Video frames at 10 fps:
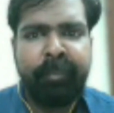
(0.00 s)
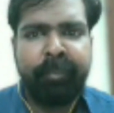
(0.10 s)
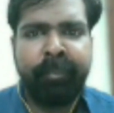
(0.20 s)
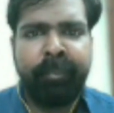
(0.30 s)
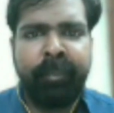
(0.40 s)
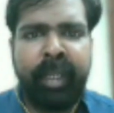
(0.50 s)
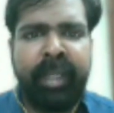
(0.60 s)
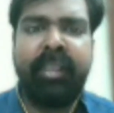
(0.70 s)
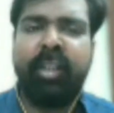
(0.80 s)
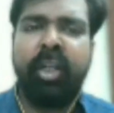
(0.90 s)
Mm,
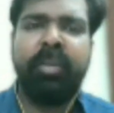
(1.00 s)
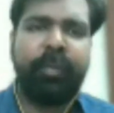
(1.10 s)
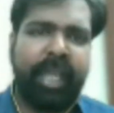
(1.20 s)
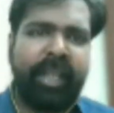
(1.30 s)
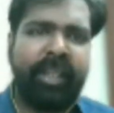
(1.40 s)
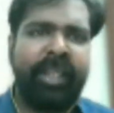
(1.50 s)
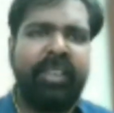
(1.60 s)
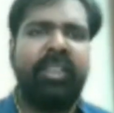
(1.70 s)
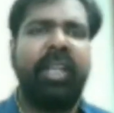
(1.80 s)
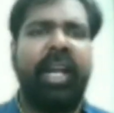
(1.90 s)
in terms of techniques,
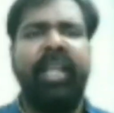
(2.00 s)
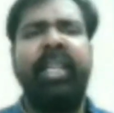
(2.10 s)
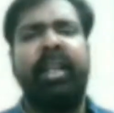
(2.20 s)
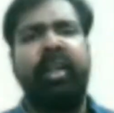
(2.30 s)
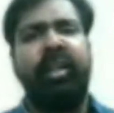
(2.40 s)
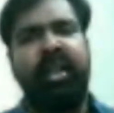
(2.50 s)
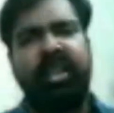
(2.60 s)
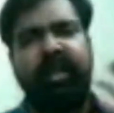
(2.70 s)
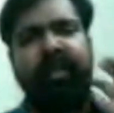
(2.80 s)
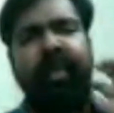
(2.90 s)
it's highly
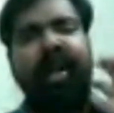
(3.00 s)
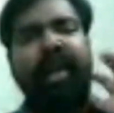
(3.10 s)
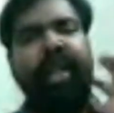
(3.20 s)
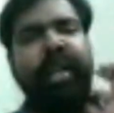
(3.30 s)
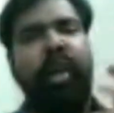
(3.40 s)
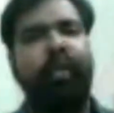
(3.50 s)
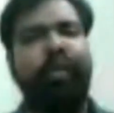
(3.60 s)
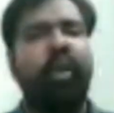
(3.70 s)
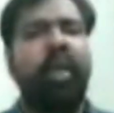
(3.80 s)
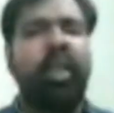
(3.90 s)
emblematic uh, of
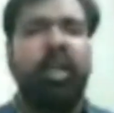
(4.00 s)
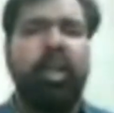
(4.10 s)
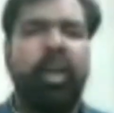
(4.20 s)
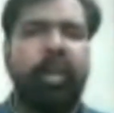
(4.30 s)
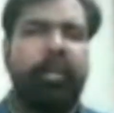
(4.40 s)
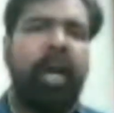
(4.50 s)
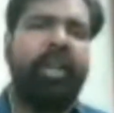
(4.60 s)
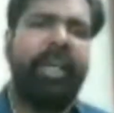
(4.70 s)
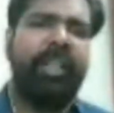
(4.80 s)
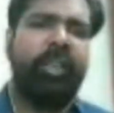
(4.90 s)
uh,
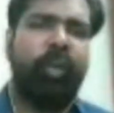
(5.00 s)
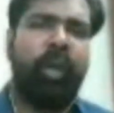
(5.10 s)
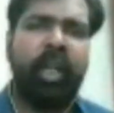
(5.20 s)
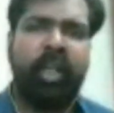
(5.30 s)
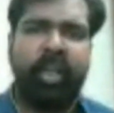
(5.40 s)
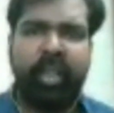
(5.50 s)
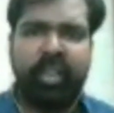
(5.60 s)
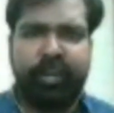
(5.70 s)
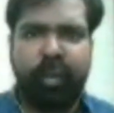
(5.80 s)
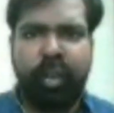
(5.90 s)
Marquez 100 Years
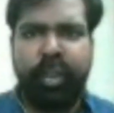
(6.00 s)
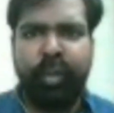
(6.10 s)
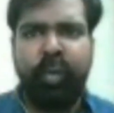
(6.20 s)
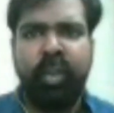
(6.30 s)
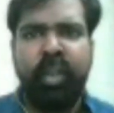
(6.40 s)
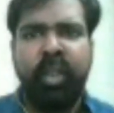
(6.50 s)
of Solitude,